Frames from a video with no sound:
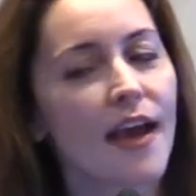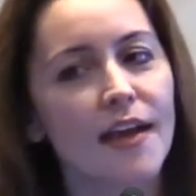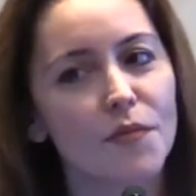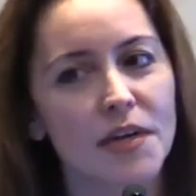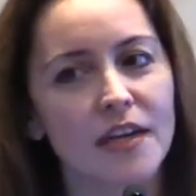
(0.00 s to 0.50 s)

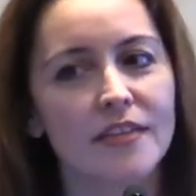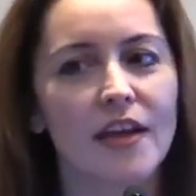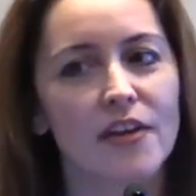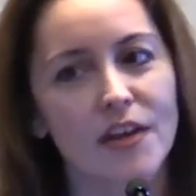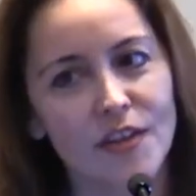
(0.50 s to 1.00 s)
yet. We're not
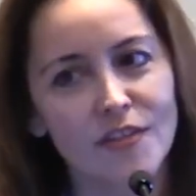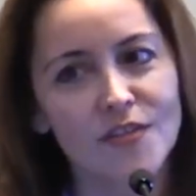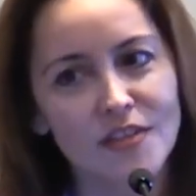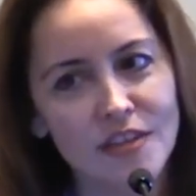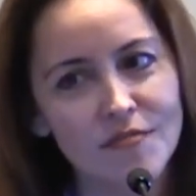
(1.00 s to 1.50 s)
there yet.
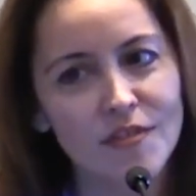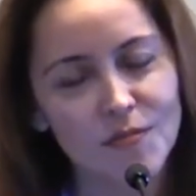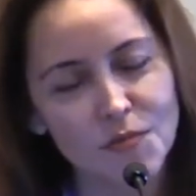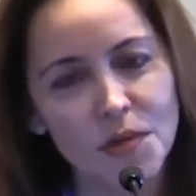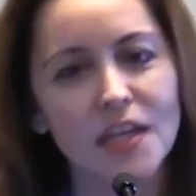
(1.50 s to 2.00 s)

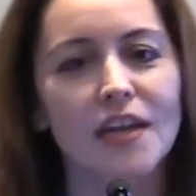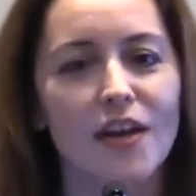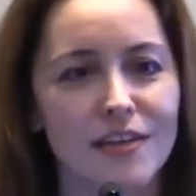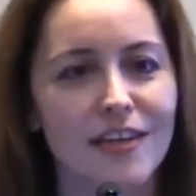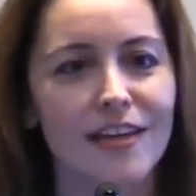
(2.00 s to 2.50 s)
They're working
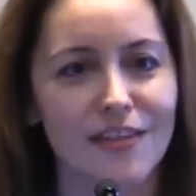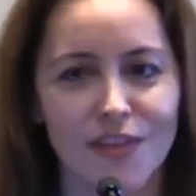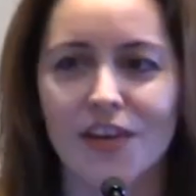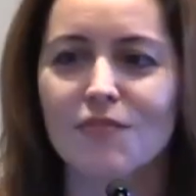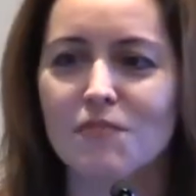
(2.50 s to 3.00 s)
on getting
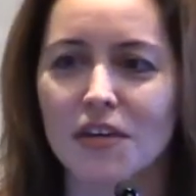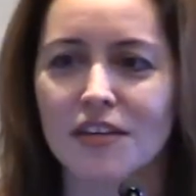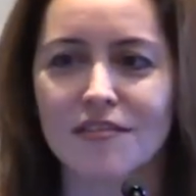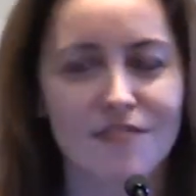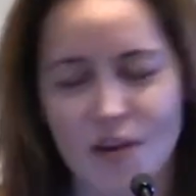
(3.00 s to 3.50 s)
there,
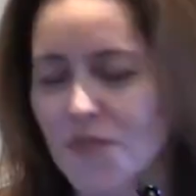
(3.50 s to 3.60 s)
but no,